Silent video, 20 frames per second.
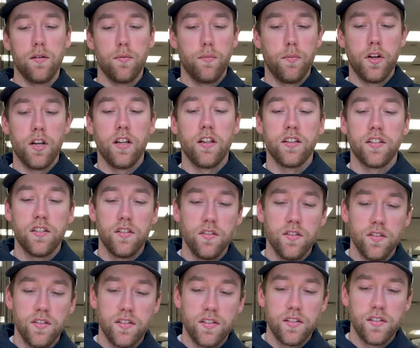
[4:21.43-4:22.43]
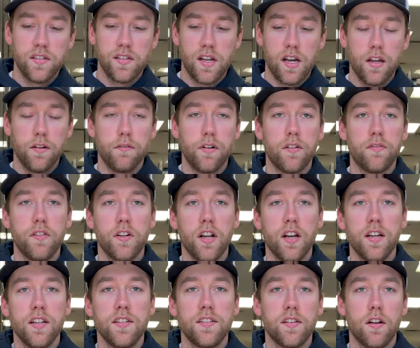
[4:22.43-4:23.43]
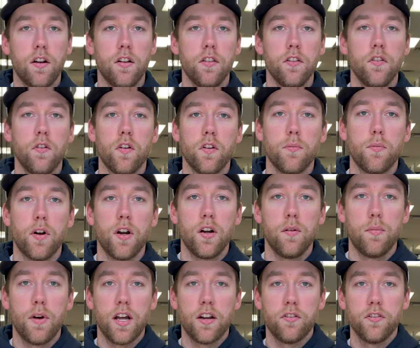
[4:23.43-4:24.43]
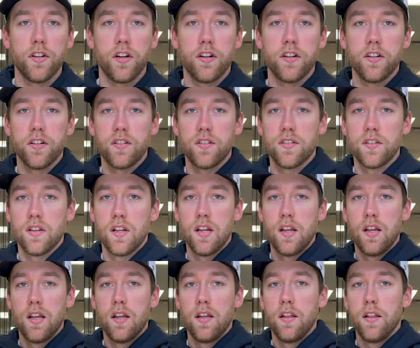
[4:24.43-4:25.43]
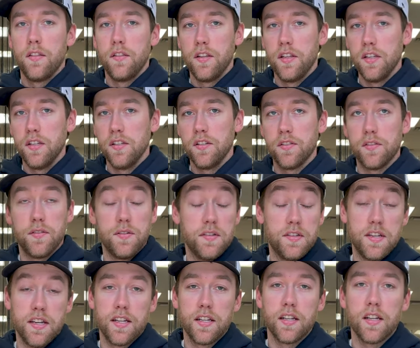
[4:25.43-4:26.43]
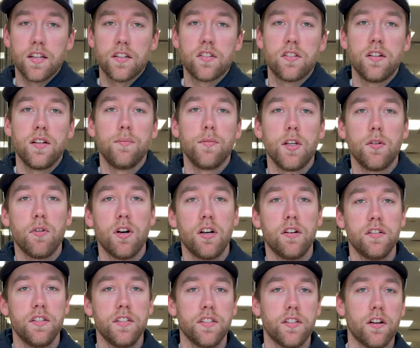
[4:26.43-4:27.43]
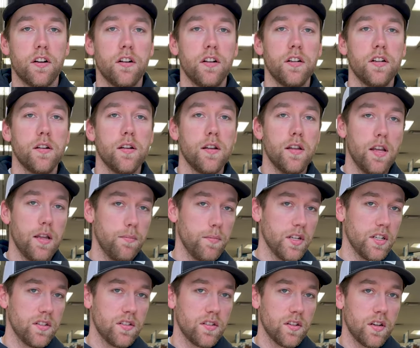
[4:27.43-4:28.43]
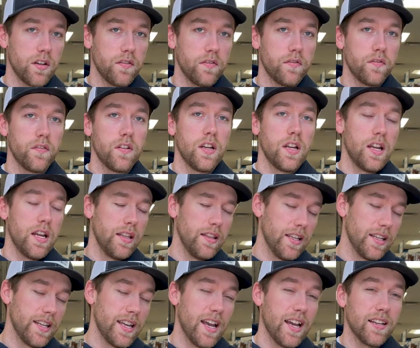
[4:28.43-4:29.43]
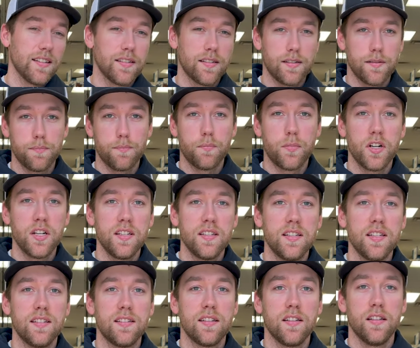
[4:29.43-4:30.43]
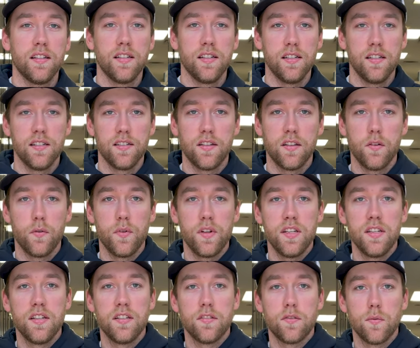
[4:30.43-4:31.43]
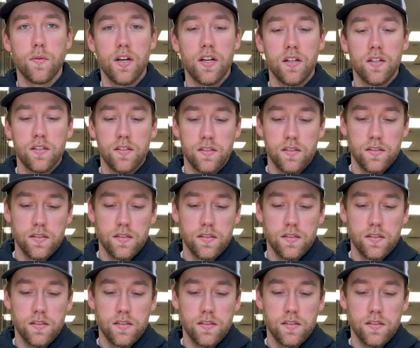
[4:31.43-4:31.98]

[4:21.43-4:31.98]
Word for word: what I like to use is on rougher nights are the North Bar bottle darters. These dig extremely well in current and big surf, and they cast pretty decently into the wind as well.